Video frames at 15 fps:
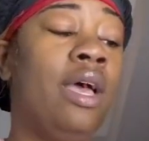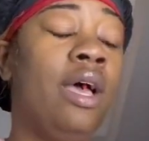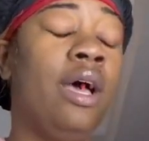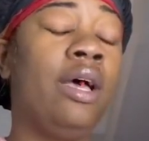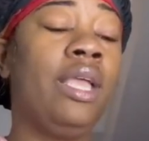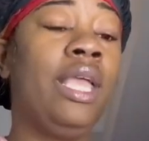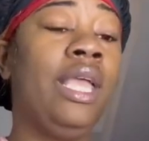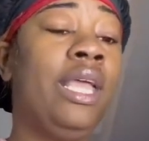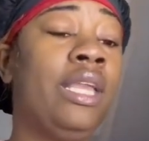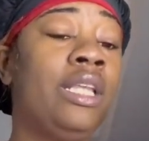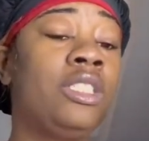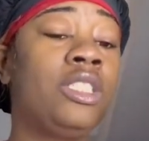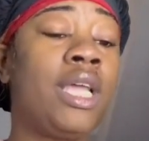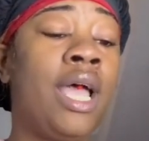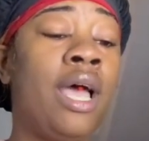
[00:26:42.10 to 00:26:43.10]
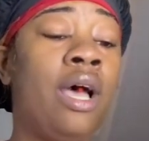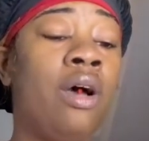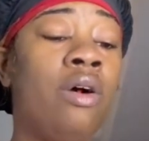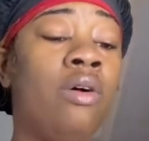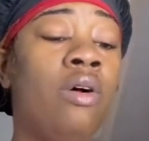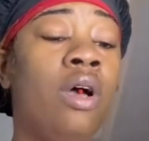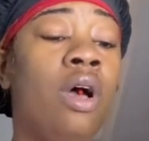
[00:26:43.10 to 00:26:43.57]
a hidden
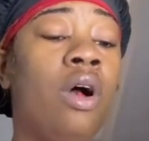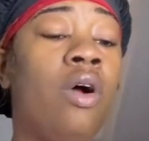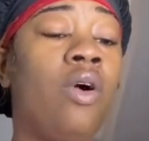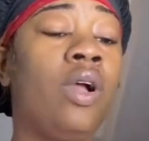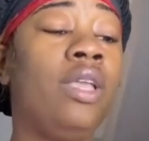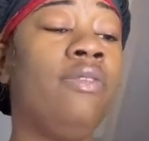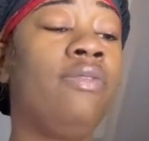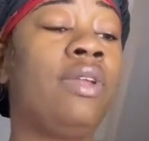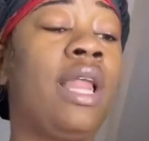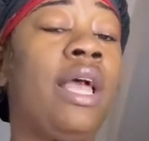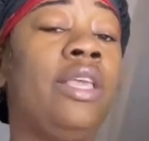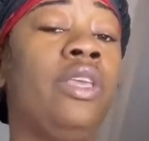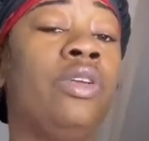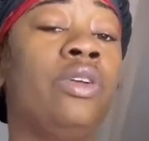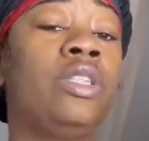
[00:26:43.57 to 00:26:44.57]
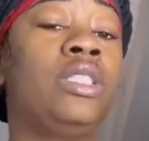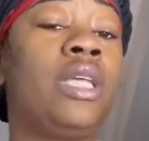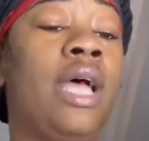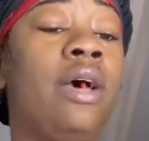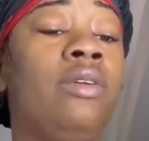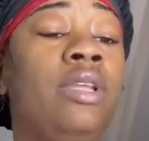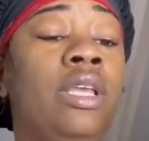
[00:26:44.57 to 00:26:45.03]
child or he feel like you're
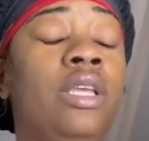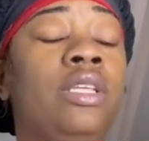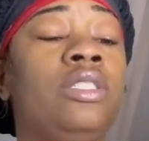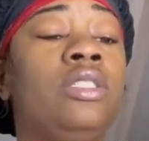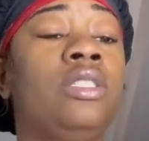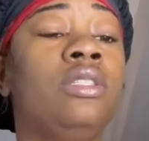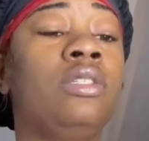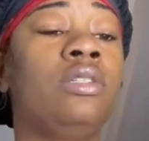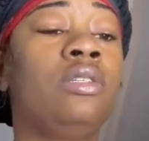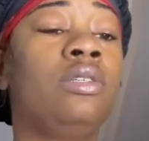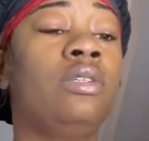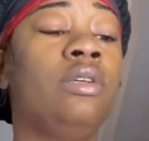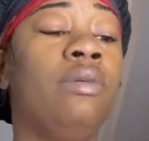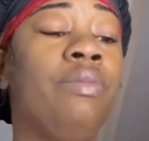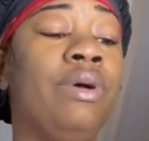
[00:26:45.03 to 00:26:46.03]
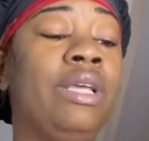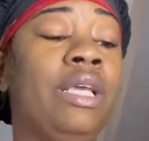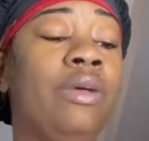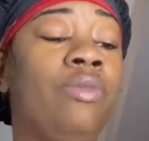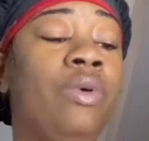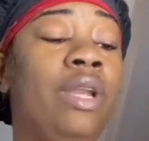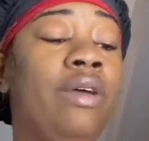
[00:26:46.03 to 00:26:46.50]
childish.
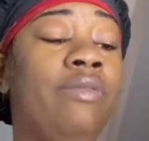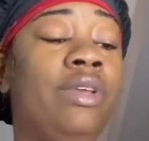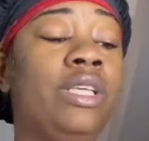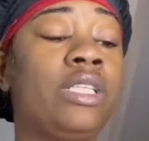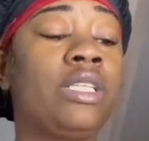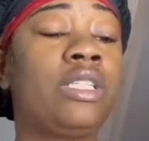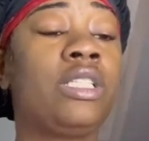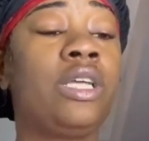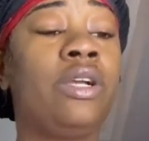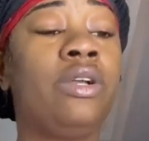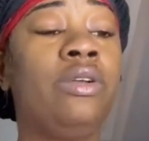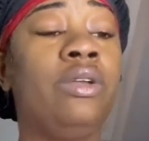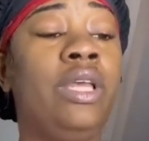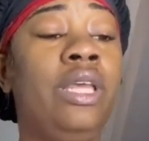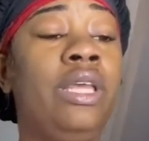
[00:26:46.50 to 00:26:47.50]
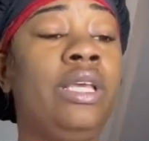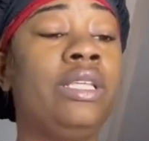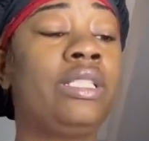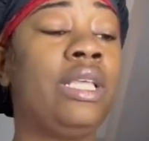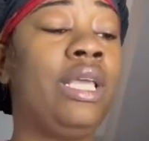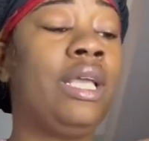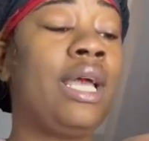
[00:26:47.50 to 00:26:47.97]
But whatever his concern
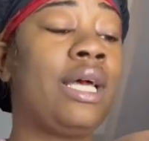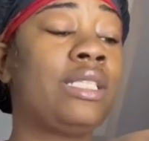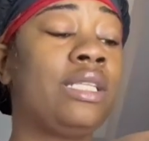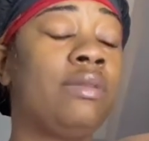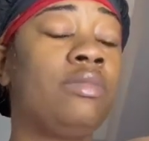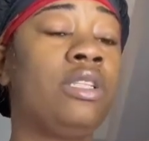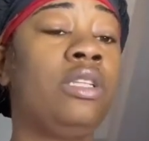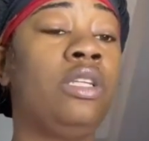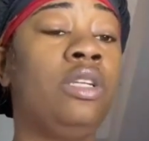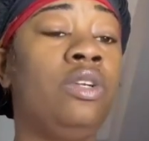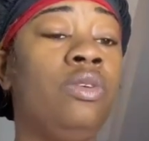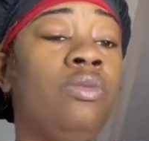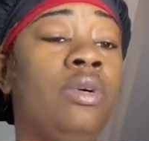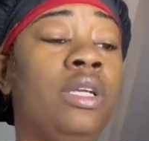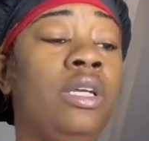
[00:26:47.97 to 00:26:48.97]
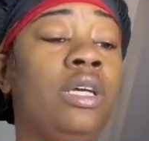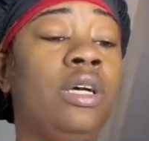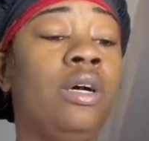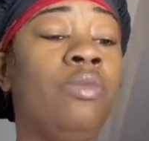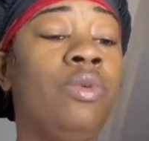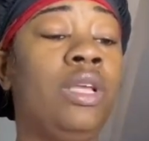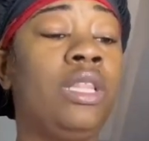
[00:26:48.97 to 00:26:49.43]
is, it got something to do
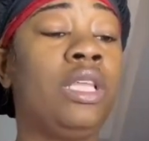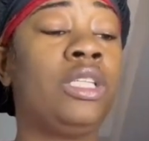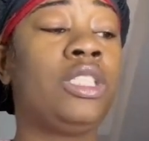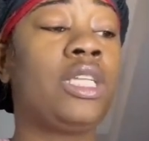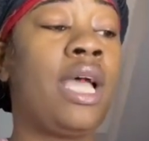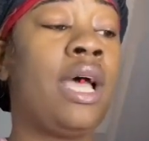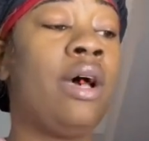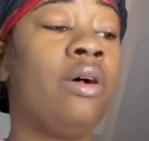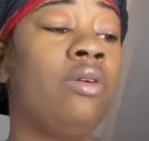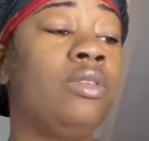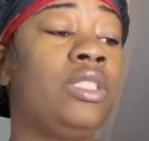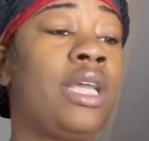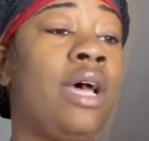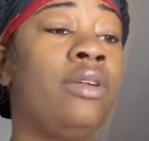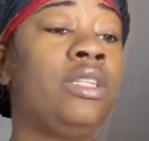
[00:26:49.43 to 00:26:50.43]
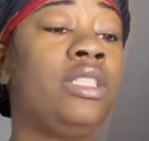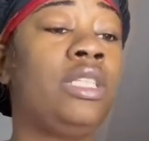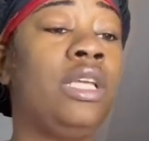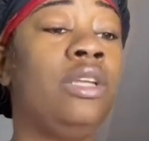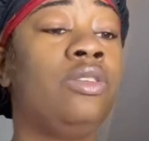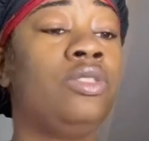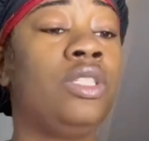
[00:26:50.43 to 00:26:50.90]
with a child, childish
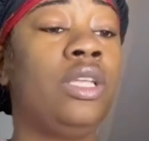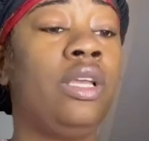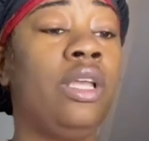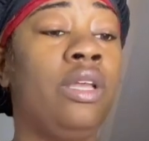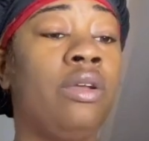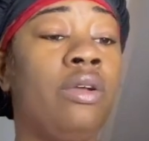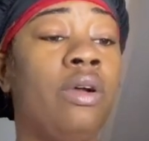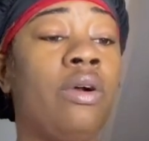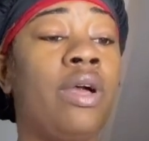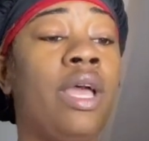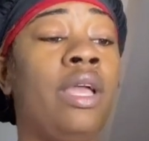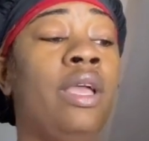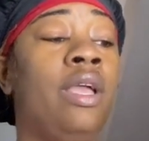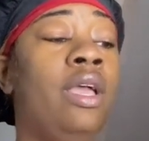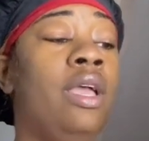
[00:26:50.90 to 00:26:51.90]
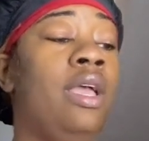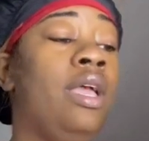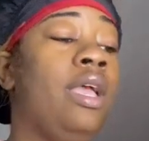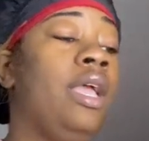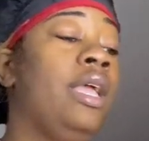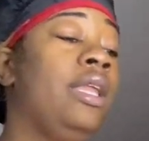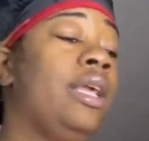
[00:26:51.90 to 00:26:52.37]
energy here, okay?
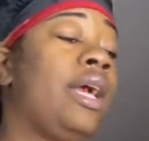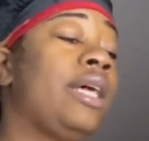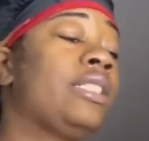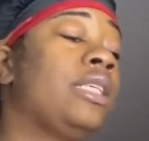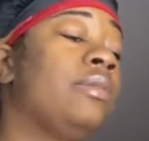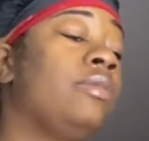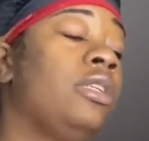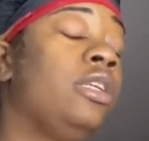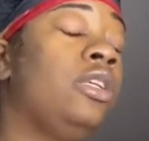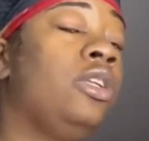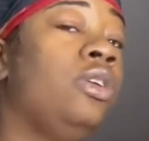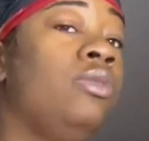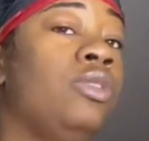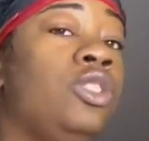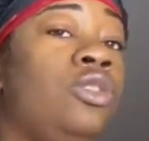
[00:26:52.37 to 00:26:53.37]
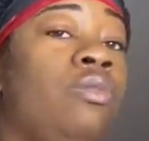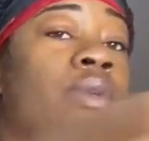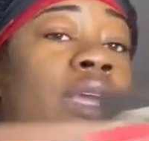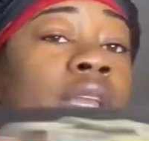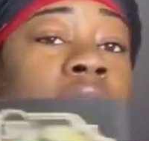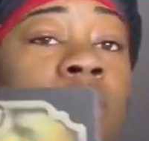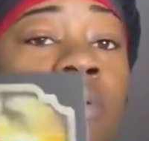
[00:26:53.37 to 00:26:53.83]
And it got something to do with you
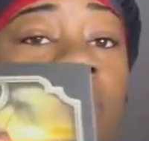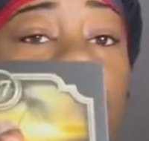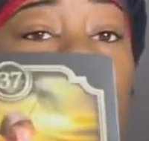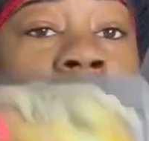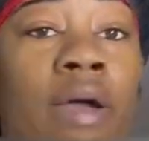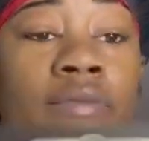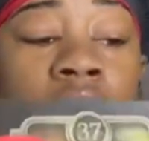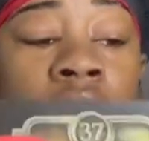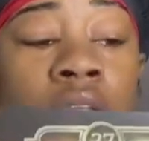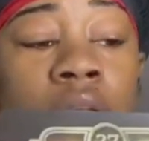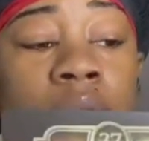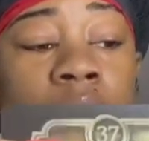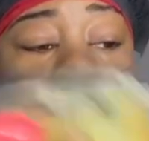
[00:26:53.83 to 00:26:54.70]
being in poverty.